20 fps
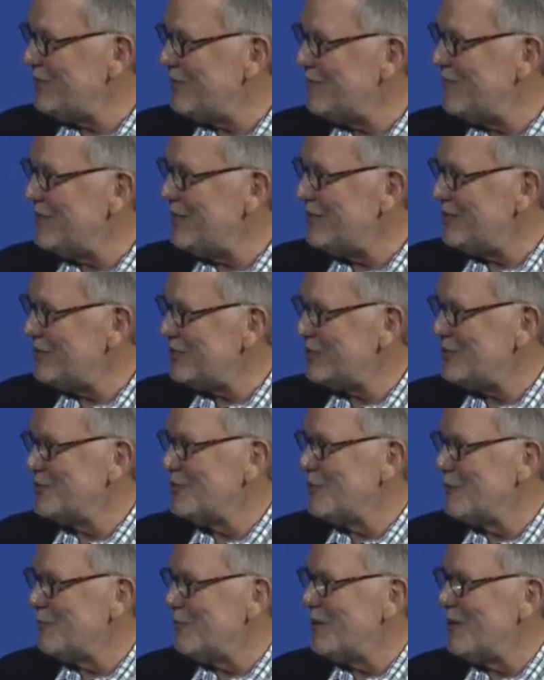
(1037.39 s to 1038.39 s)
convenience
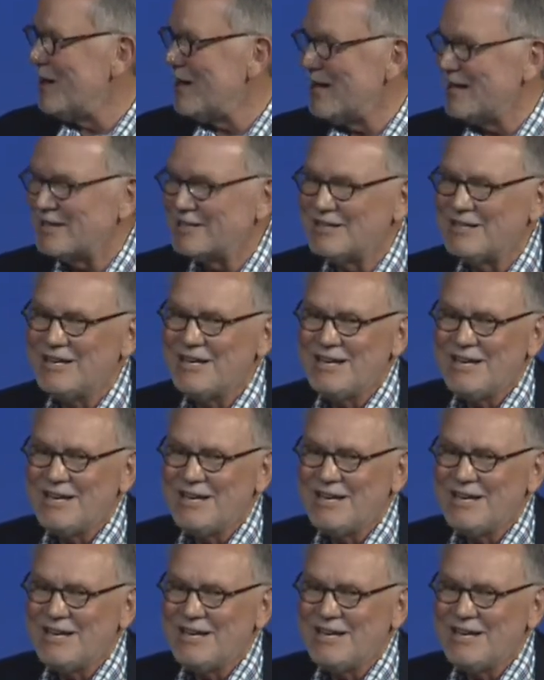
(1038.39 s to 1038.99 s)
store product.